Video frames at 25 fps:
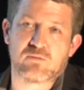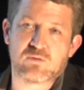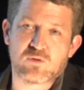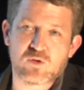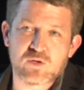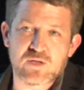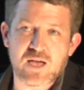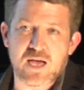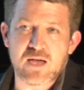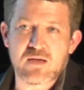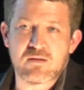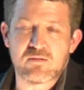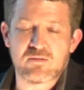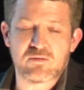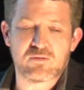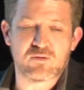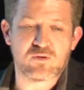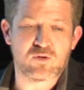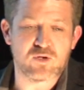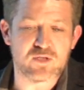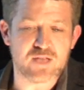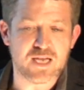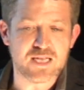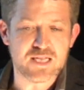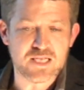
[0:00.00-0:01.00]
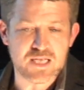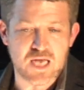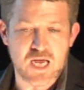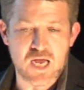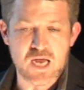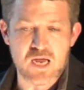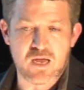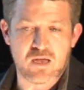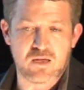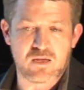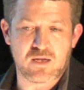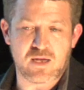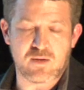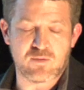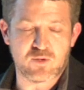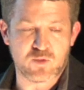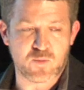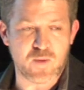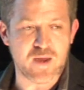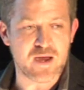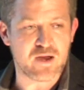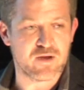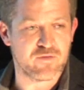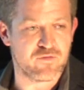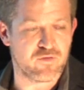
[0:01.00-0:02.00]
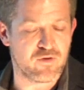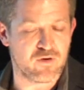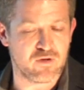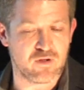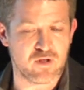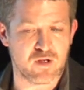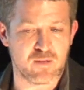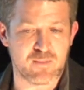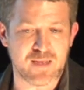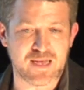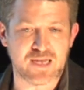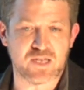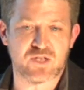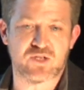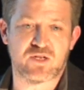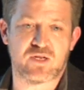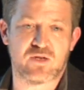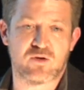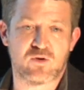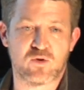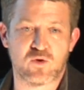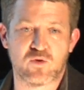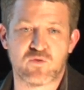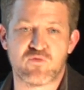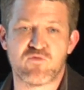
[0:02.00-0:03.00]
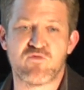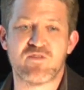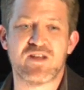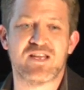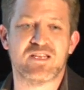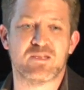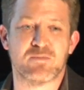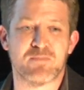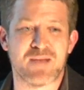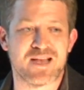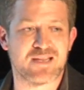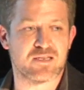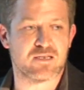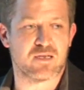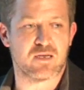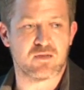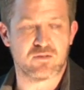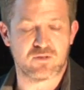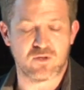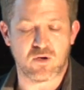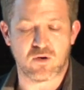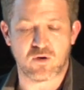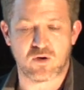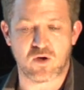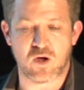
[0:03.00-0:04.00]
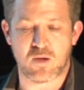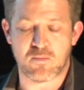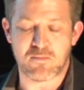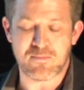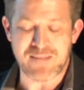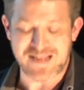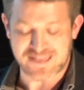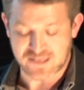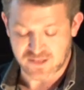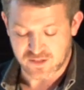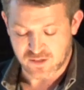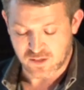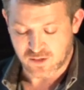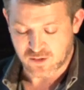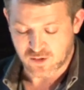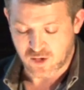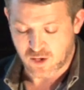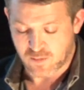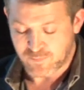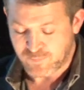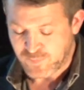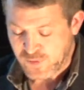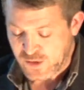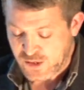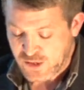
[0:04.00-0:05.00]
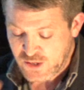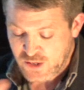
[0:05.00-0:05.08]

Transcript: Could I take, I was working for a magazine called readmatter.com, matter.com.